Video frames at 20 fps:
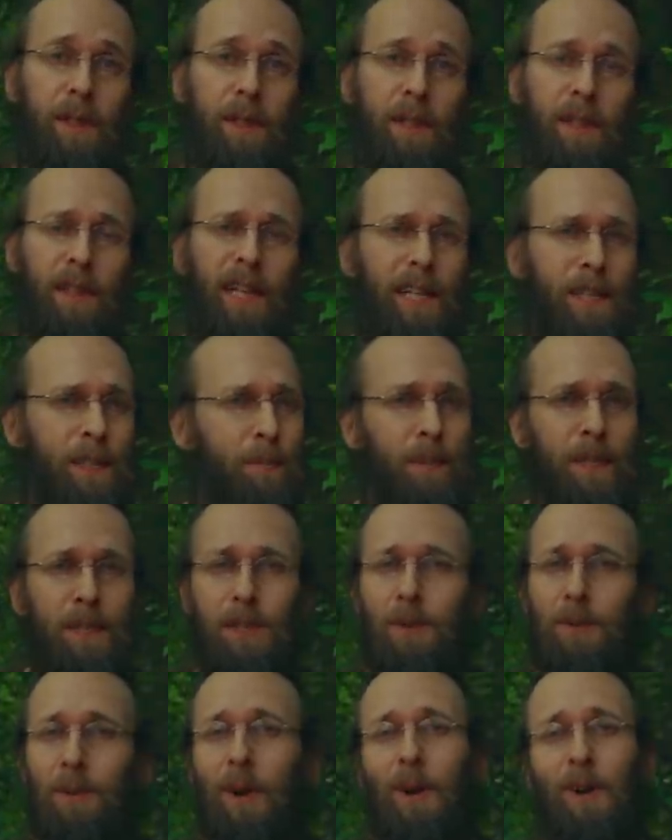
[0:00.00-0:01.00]
Not to be
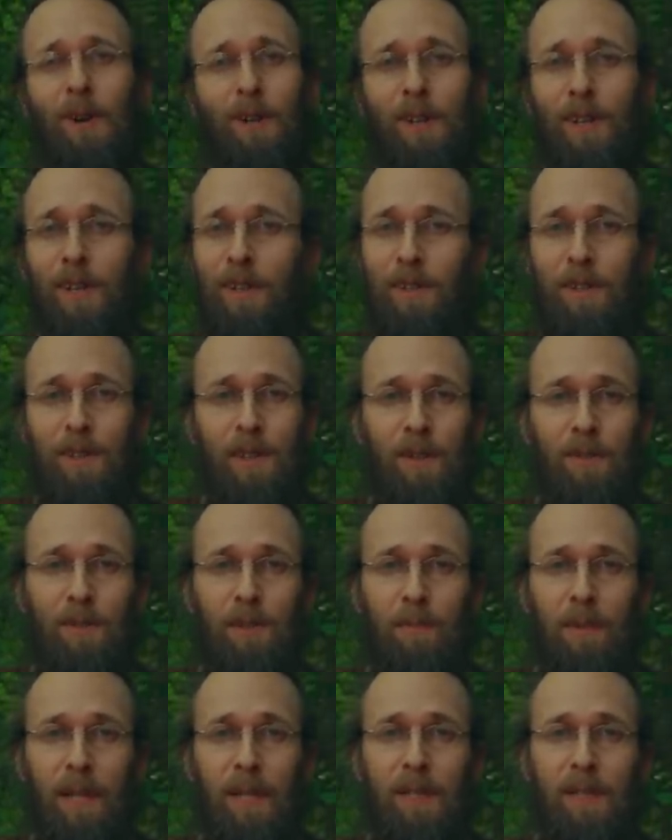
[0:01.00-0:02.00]
so hard on ourselves
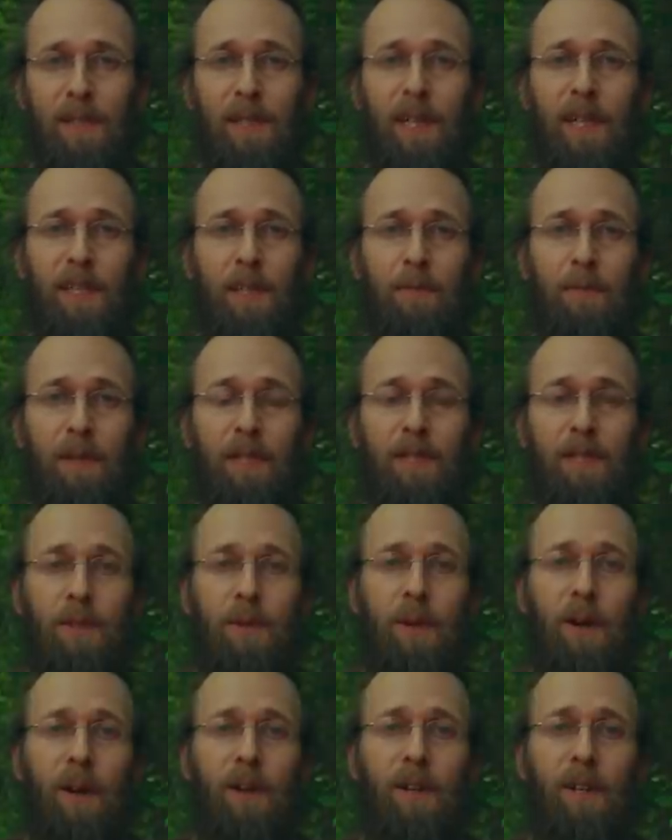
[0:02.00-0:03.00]
about it, not to be
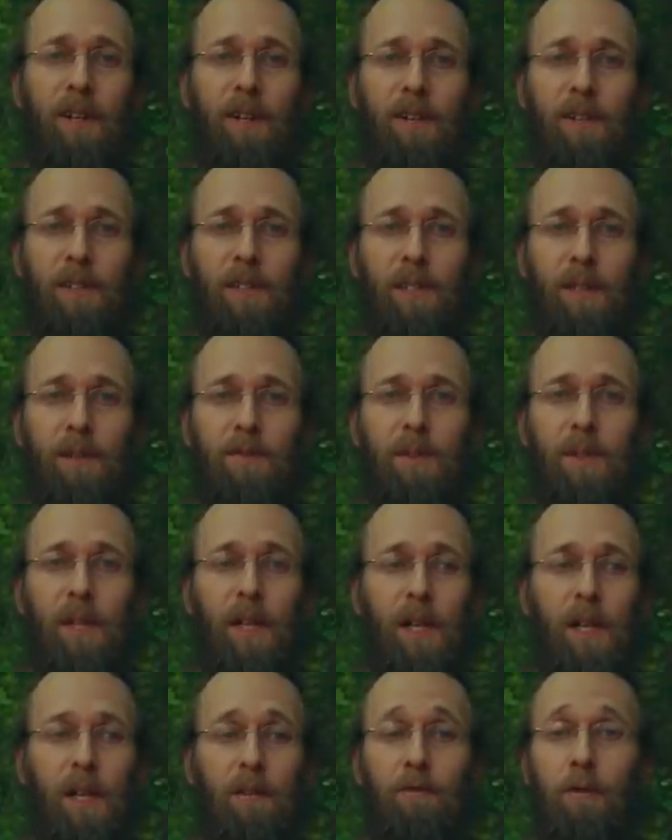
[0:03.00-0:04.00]
so hard on ourselves
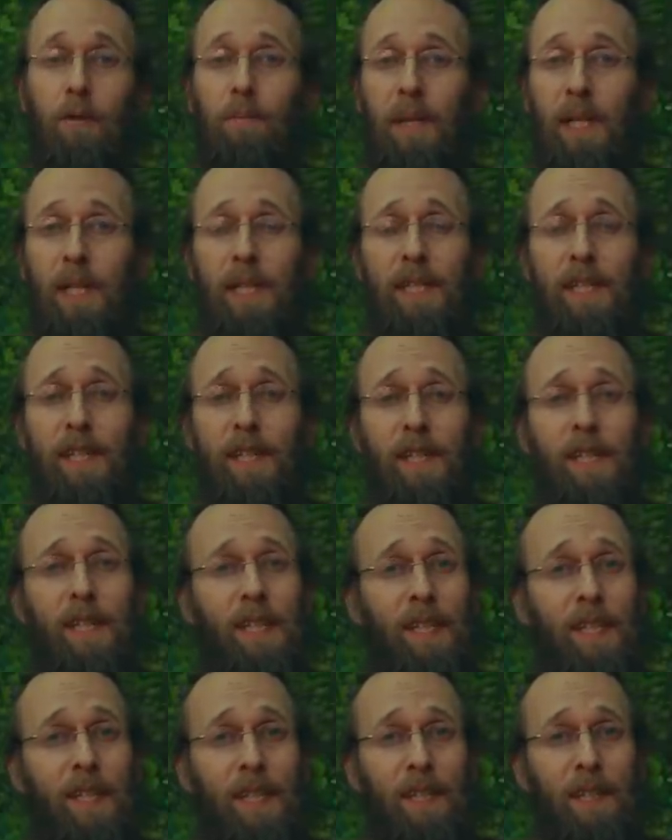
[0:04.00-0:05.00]
for being
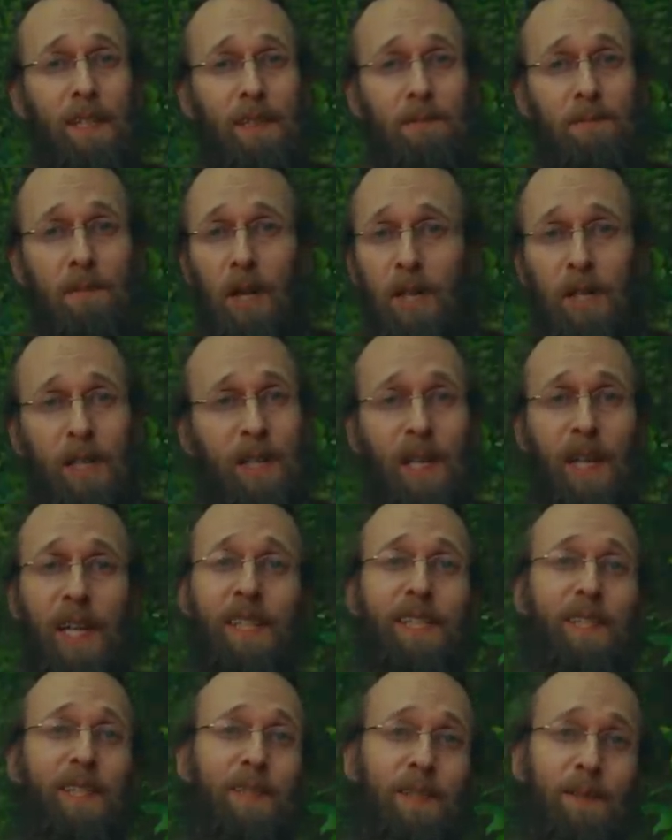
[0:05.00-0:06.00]

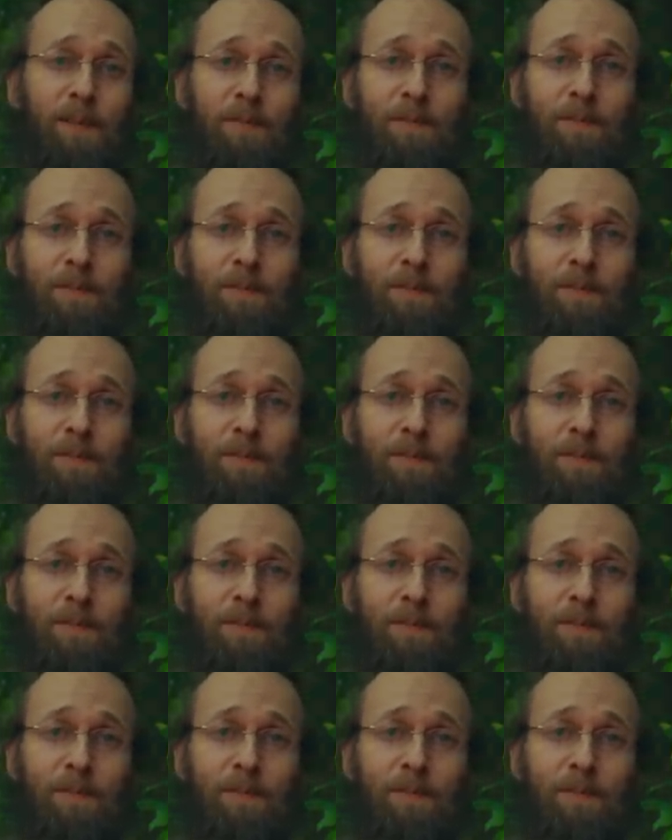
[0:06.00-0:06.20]
unenlightened,